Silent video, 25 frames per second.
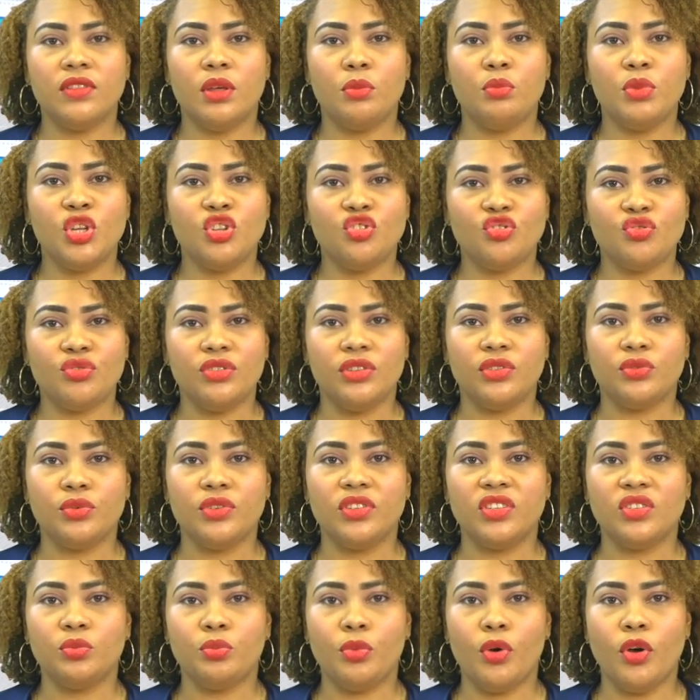the ministry's
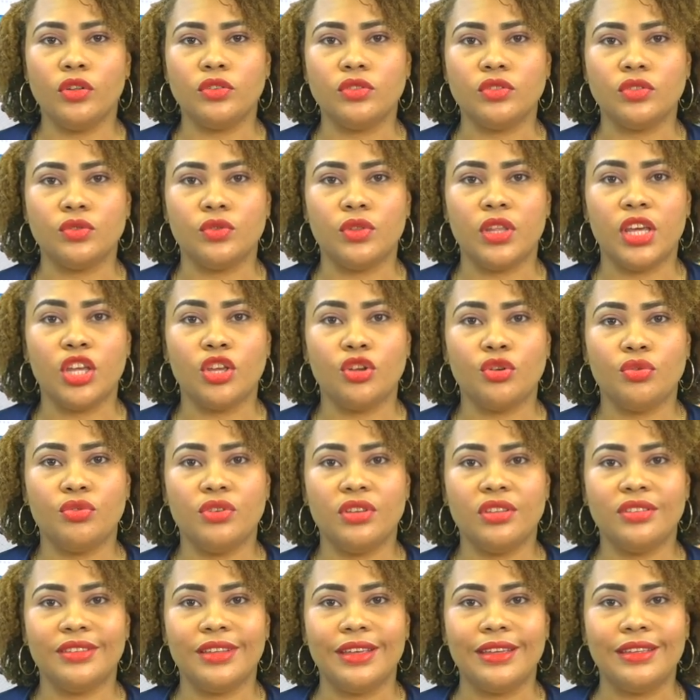response to the
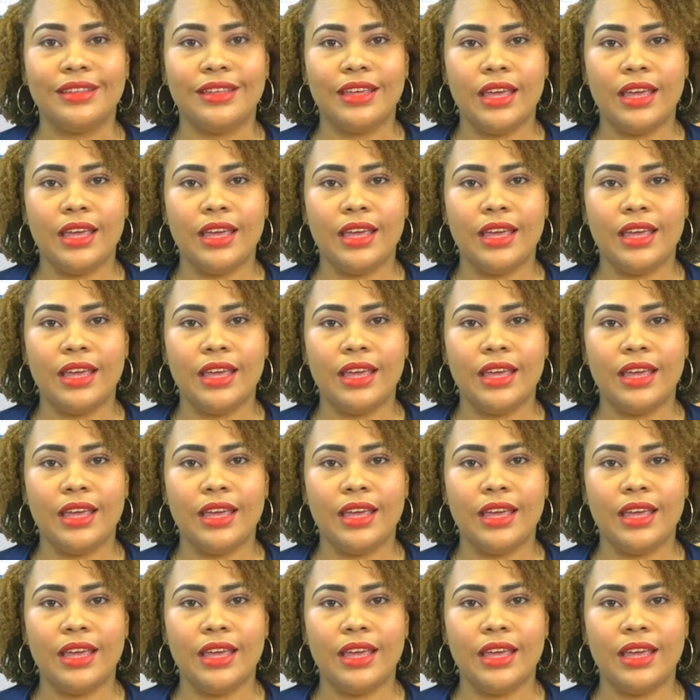increase in